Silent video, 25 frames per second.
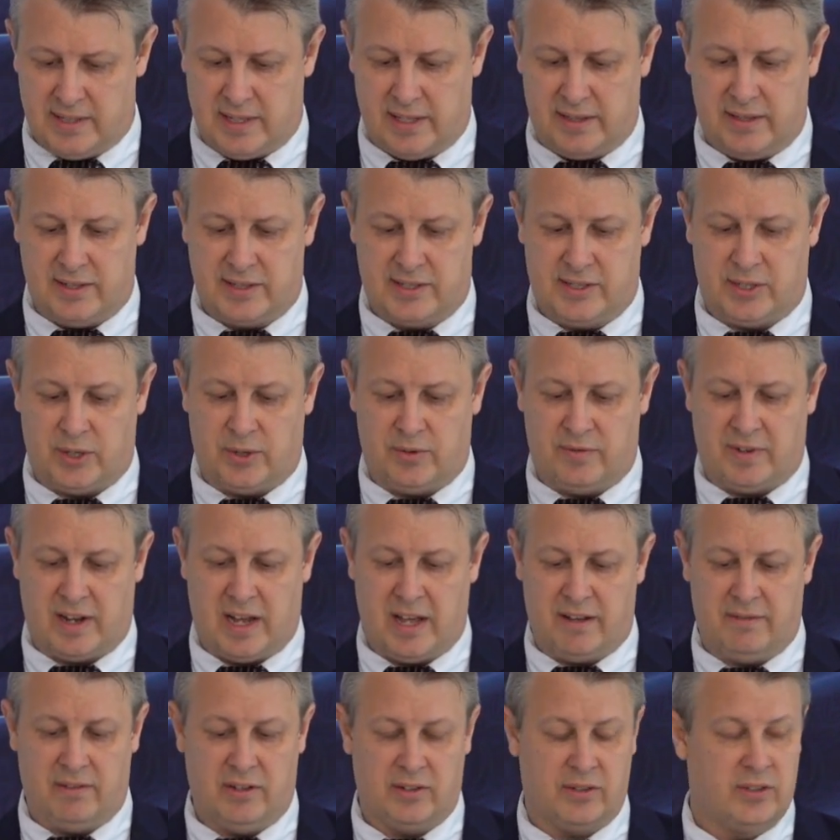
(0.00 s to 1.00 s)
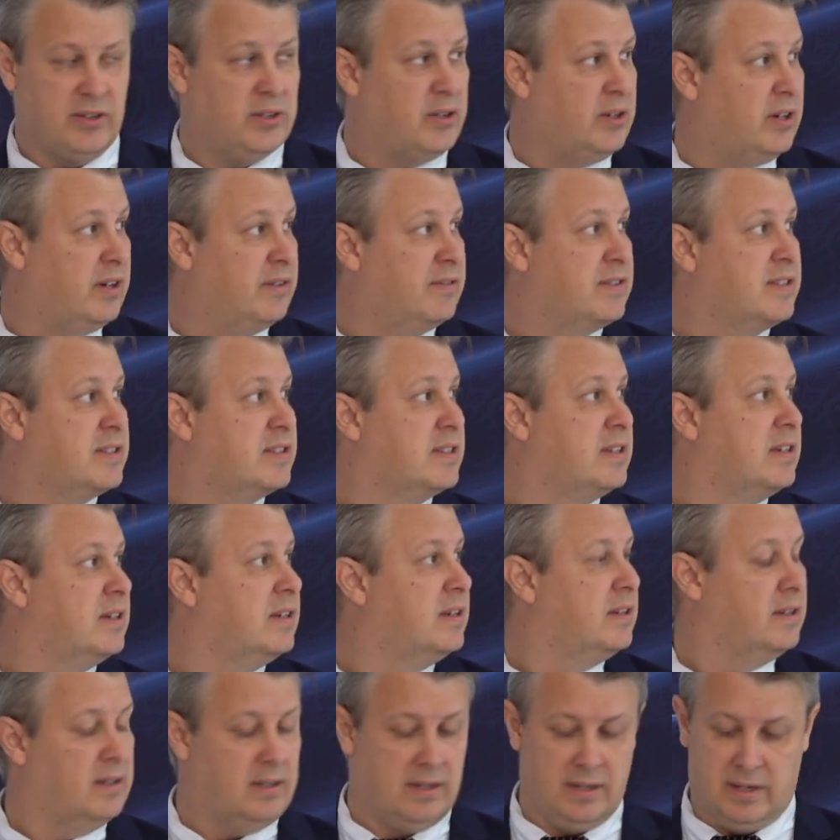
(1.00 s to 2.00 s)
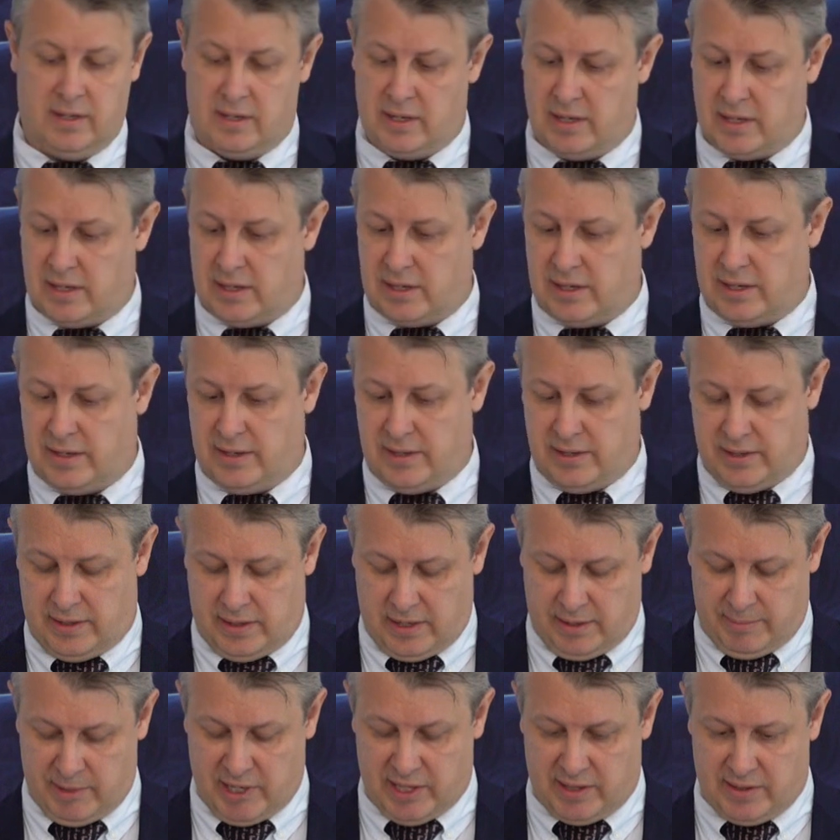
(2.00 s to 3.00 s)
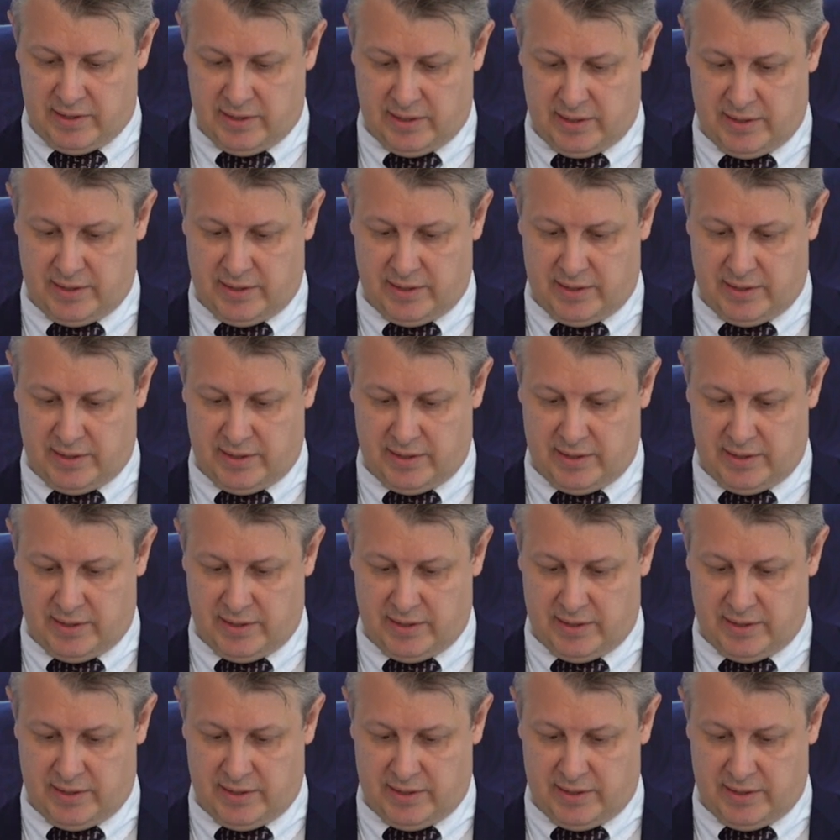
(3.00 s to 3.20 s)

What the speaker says: that the survival curves are a bit